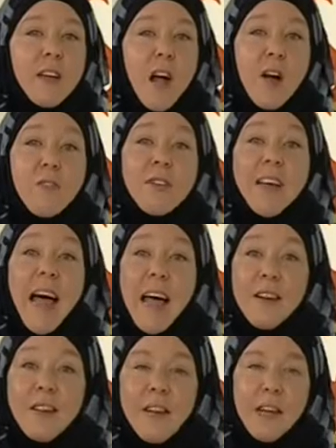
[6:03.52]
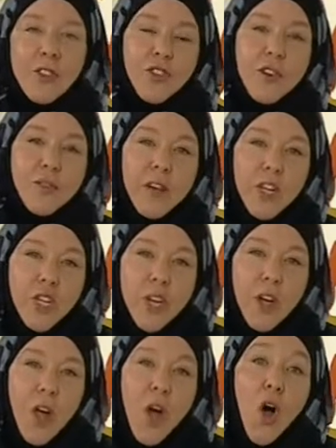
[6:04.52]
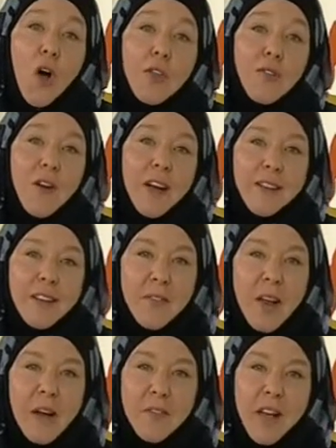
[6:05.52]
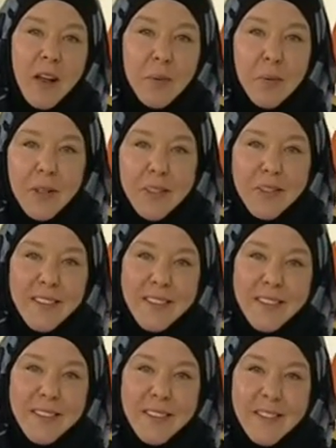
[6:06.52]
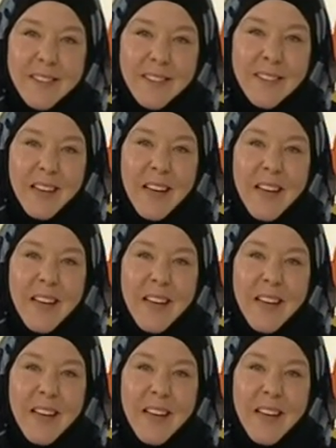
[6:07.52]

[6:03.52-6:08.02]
current and the next generation on the rights of our fellow brothers and sisters.